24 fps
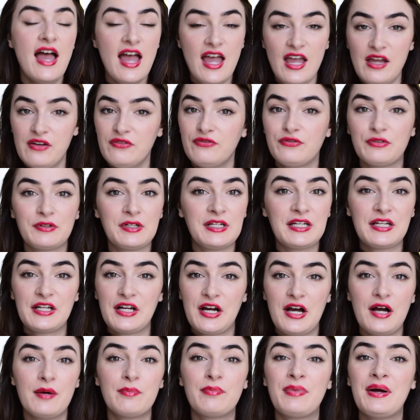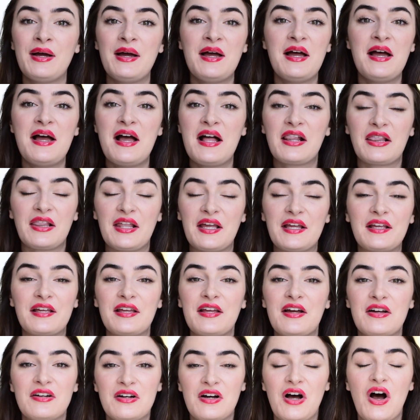every cup, like
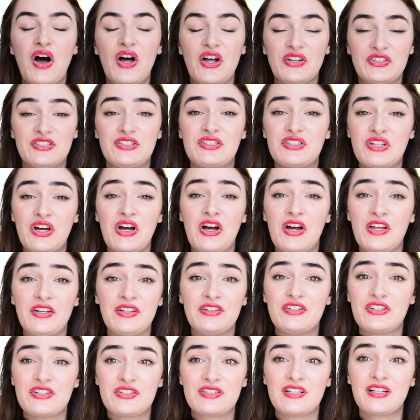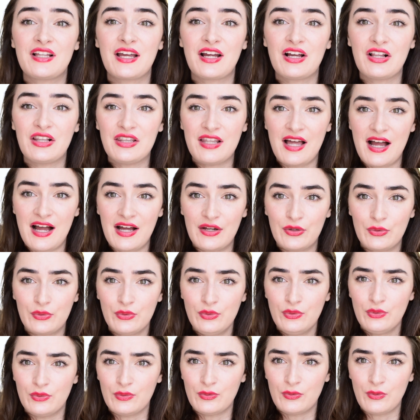a ton, just like a lot.
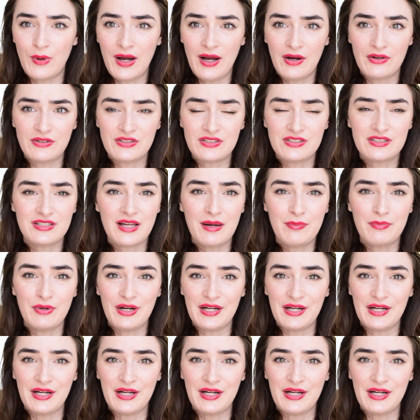Ooh, wow, just got